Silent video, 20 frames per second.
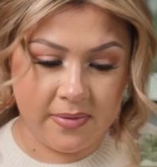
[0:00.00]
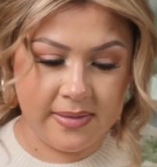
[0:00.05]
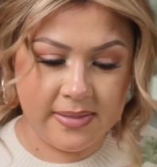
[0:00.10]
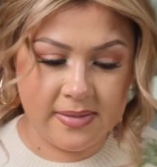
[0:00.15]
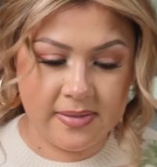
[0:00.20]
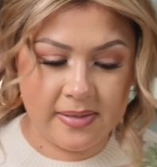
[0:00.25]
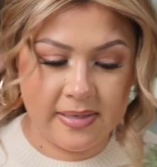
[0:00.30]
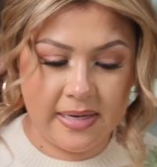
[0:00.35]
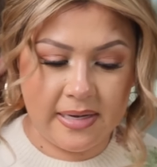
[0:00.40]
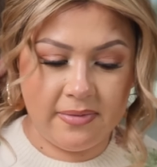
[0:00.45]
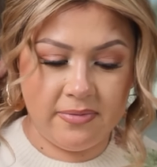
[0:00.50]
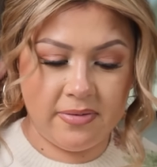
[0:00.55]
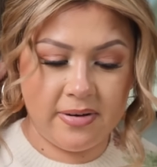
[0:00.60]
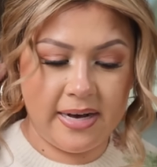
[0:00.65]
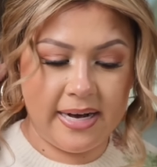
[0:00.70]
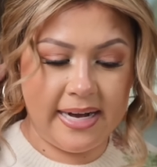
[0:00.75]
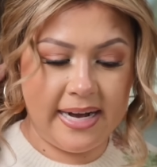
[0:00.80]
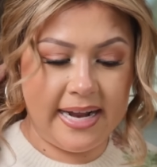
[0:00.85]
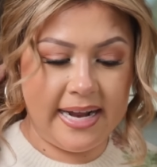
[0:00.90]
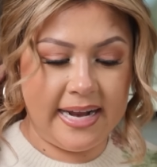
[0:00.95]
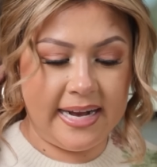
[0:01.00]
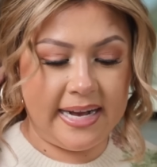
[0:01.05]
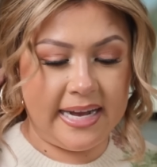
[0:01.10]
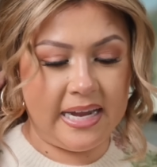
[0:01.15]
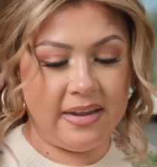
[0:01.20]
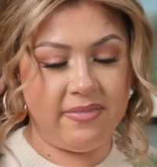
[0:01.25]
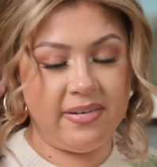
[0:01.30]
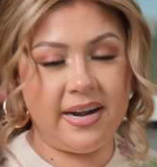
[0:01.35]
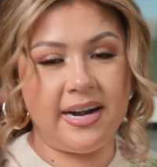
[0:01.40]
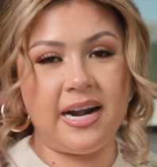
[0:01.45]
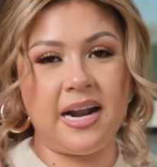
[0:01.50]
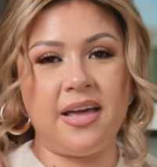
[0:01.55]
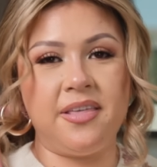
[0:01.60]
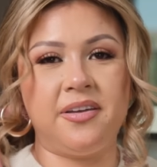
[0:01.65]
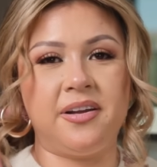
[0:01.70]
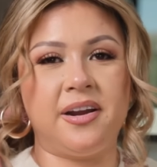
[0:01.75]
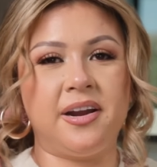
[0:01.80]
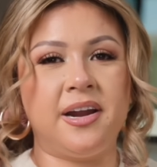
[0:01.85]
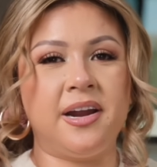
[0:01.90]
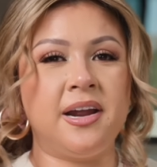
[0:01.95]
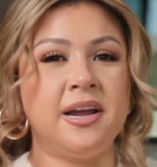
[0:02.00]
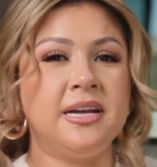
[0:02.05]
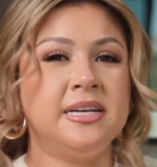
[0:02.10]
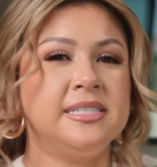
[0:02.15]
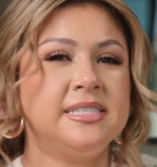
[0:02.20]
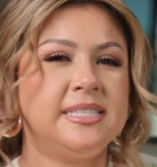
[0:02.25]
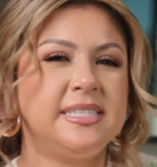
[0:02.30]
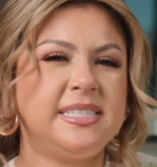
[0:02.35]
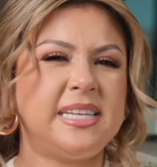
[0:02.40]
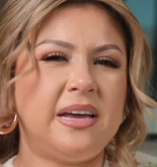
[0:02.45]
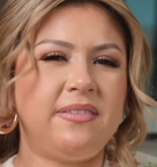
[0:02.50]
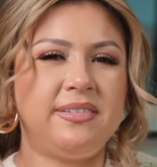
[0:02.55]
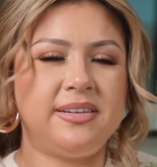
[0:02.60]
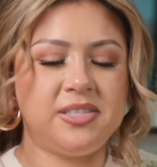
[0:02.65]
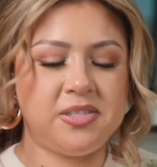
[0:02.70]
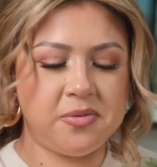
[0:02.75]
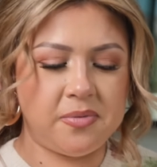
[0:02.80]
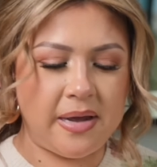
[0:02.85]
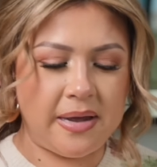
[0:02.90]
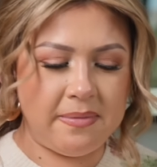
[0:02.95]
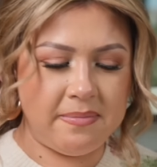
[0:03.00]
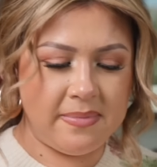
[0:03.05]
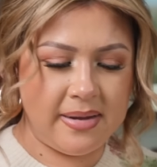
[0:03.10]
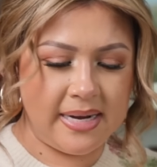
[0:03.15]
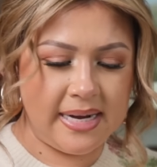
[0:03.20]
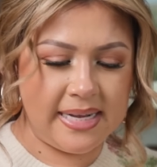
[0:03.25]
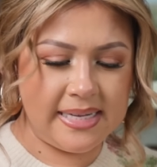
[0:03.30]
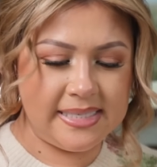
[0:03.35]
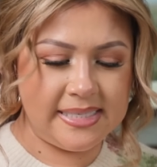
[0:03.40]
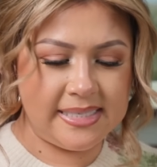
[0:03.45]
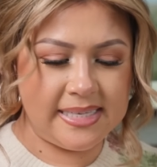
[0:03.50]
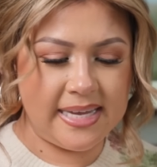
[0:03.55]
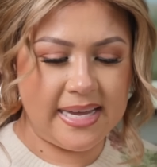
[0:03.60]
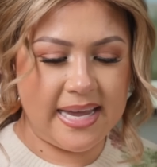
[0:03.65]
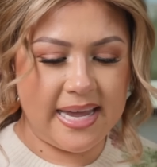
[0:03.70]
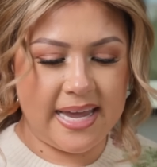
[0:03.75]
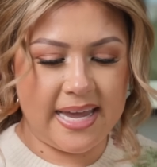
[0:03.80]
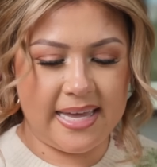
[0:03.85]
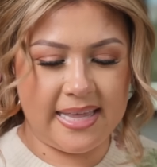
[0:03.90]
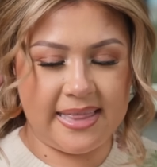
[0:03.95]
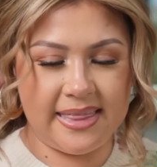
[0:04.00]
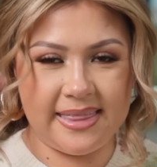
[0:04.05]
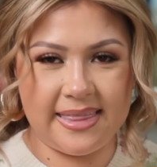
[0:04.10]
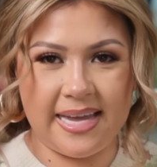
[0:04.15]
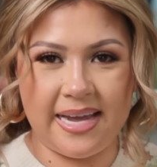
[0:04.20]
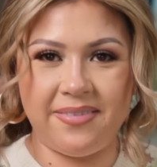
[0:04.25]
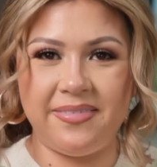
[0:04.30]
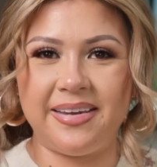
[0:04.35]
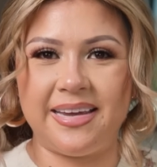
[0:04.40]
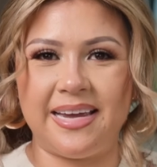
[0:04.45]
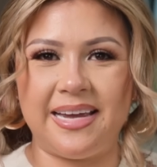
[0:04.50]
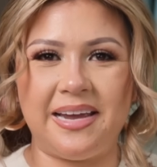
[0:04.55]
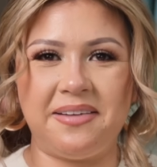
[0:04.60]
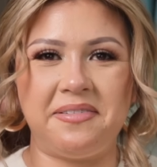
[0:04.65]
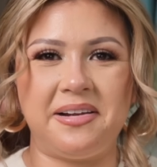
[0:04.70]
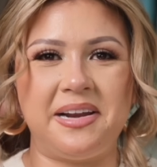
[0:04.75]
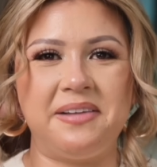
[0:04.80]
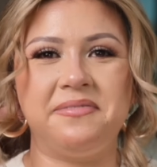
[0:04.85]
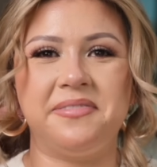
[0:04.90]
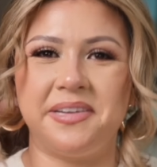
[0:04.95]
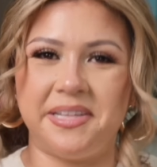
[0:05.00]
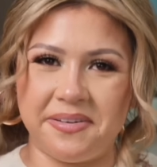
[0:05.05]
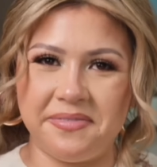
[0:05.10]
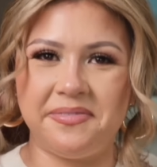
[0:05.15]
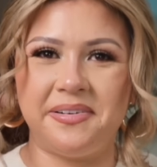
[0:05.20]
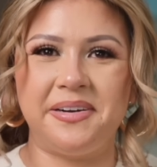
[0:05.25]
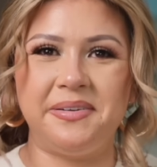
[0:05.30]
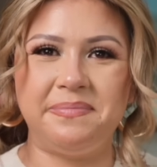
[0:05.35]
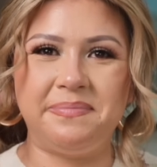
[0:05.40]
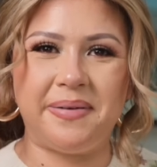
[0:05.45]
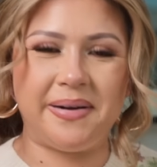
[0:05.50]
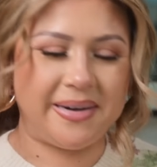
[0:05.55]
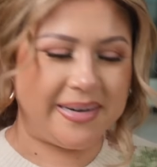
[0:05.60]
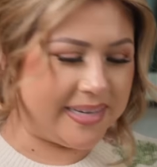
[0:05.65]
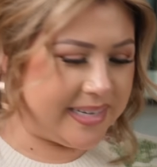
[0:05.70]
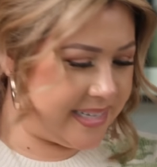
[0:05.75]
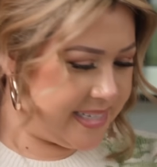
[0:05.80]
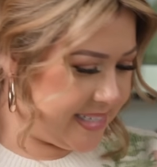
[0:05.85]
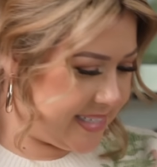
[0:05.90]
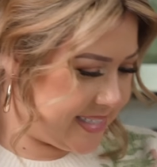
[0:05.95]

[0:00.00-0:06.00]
going to cover it and give it another 7 to 8 minutes, and then we can get ready for the fun part.